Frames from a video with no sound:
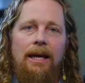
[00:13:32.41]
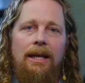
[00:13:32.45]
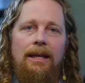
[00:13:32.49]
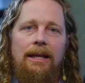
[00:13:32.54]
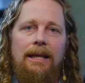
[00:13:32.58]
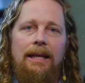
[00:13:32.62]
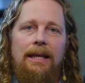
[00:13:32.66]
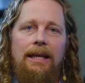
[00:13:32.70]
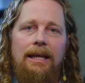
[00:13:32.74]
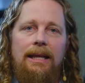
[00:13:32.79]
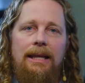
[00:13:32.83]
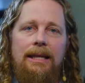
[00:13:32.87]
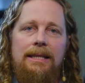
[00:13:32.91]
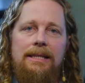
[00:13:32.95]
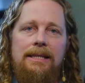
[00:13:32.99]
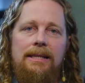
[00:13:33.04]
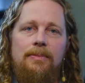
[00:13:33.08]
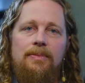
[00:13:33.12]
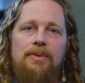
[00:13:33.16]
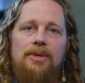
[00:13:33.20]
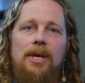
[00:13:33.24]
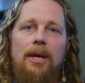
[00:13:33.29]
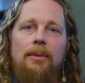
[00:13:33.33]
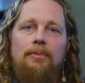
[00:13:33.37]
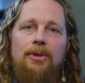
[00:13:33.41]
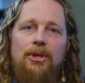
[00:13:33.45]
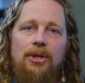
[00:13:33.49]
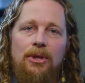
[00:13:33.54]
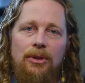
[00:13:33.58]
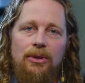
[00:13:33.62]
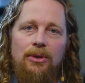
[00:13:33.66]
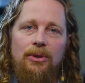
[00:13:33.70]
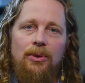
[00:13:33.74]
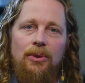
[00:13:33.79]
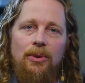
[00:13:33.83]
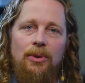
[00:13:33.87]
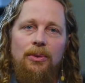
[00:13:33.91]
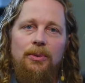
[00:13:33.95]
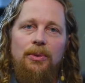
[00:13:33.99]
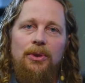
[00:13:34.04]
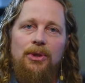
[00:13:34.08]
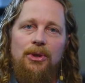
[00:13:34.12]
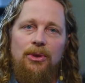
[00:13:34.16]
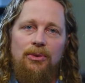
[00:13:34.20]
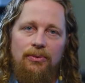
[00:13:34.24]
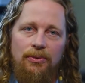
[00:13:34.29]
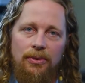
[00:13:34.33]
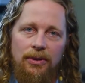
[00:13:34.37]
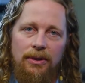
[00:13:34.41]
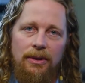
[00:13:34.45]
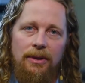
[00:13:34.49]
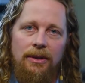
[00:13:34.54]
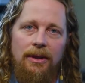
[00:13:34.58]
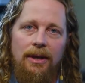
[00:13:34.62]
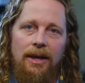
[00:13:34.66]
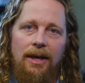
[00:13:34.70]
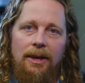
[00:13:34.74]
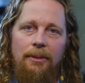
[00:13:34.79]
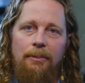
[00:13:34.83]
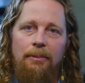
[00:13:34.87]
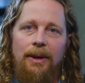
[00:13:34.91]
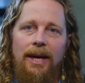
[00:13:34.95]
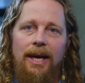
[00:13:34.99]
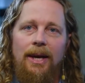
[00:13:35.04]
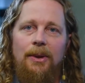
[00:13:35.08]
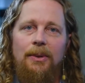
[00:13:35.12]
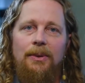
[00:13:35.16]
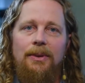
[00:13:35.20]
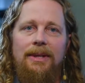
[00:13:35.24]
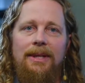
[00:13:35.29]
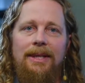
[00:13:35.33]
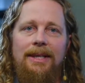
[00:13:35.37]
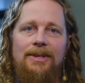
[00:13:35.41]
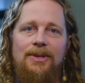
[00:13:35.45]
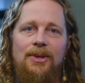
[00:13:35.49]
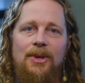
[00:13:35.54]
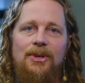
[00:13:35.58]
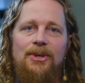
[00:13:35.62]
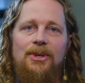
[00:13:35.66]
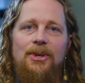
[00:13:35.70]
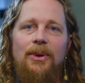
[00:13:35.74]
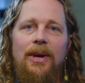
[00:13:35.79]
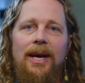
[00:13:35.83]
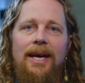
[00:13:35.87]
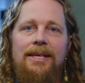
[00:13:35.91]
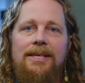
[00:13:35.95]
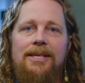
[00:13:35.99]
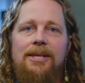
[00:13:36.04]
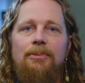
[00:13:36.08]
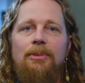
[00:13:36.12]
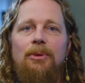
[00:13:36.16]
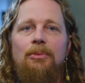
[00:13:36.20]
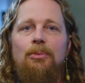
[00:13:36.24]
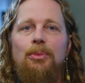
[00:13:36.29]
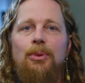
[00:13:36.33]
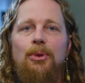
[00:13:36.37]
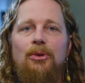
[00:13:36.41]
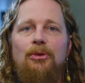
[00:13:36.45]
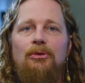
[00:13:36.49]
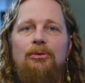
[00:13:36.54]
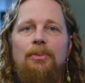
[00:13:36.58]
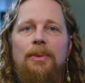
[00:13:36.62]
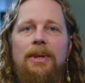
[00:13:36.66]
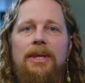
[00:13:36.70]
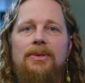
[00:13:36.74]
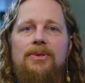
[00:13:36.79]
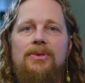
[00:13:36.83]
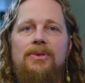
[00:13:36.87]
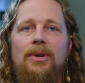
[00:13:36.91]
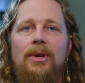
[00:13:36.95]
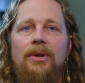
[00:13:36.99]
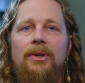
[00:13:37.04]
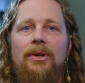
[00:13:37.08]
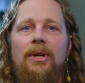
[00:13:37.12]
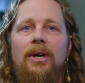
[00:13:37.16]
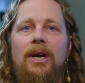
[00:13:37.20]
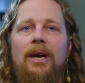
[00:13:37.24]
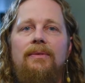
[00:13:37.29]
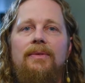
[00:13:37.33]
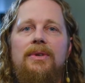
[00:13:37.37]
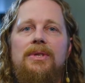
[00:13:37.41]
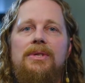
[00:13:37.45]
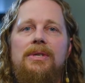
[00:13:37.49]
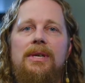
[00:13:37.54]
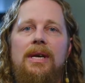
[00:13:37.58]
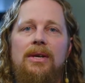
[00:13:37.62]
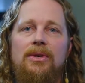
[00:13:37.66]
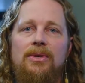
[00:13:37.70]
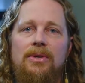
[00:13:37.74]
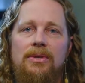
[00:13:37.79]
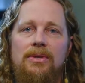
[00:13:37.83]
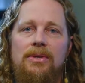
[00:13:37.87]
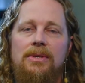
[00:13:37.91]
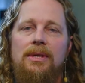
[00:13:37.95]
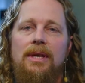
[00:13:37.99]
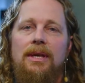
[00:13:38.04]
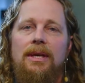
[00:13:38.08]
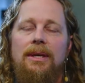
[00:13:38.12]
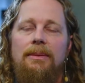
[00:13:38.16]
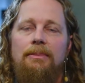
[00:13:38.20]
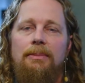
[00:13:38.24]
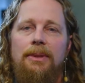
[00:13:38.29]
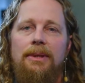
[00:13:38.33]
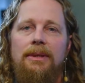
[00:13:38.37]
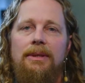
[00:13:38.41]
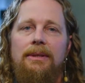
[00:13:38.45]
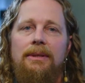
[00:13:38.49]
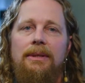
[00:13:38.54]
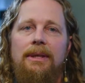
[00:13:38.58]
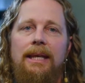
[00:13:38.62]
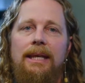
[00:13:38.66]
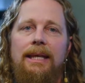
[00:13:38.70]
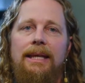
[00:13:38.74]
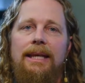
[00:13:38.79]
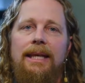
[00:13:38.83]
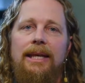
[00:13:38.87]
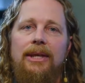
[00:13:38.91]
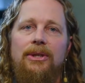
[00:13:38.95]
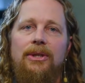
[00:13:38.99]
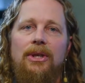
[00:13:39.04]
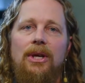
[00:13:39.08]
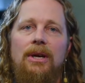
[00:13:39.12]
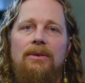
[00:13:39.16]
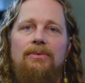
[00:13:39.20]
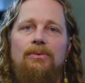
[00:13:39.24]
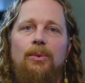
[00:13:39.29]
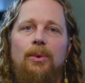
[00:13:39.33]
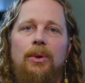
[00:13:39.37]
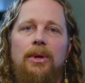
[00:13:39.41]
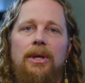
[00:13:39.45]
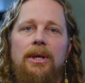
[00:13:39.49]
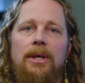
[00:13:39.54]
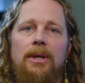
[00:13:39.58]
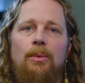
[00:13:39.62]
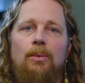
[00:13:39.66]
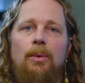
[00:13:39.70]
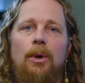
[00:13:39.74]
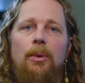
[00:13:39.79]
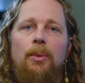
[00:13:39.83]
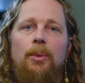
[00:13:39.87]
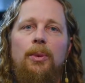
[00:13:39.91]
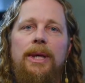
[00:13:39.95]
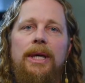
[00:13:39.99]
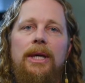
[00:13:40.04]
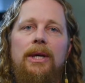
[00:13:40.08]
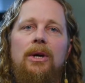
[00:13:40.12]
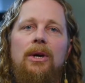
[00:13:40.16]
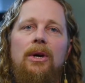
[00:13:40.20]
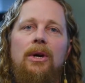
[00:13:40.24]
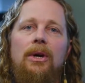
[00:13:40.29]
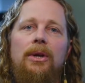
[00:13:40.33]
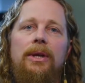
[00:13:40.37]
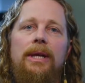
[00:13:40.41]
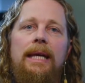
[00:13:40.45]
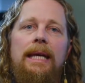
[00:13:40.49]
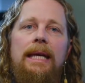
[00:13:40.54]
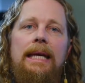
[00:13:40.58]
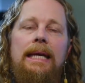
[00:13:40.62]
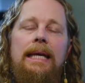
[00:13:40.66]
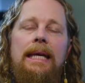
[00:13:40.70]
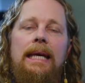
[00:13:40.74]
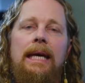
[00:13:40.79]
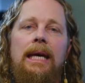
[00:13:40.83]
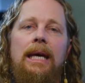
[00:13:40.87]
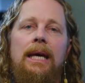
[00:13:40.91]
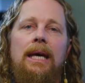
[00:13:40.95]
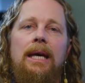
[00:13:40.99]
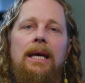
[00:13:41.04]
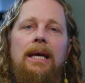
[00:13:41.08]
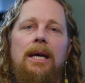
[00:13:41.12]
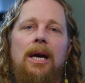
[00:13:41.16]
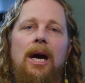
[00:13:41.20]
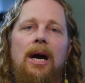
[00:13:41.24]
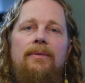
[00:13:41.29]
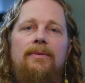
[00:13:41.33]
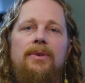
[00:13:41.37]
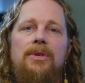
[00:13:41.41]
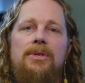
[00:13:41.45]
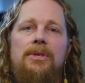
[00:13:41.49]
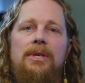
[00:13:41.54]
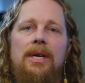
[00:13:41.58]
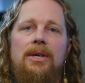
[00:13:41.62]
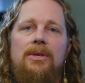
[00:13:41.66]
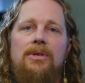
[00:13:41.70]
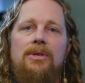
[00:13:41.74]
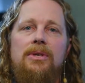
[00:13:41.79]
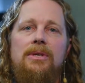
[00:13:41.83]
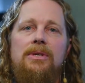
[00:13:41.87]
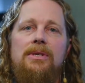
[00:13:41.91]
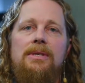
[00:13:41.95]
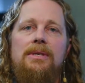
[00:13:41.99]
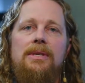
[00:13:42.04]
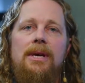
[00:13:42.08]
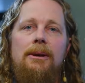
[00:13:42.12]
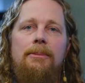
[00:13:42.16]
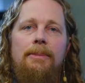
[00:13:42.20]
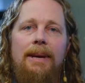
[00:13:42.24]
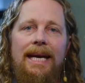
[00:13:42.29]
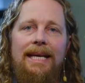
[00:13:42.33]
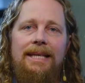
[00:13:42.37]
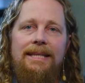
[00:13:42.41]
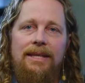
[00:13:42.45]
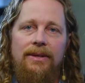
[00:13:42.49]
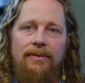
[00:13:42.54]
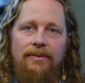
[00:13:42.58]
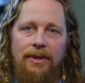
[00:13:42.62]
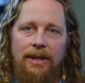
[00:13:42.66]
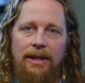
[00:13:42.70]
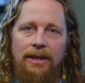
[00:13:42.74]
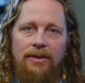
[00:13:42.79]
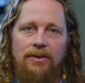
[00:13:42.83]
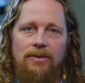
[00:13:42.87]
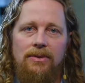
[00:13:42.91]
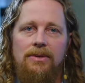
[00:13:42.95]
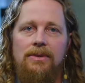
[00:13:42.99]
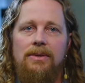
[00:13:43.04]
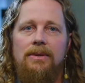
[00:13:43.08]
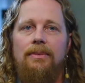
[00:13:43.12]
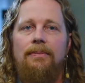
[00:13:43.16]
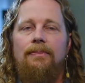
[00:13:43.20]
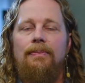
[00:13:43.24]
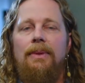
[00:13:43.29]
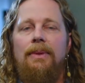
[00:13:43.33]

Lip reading: The subsumption tool, which you've heard a lot about, has also had some improvements on the conversation setup and kicked off work on what we call the conversation sub-activities.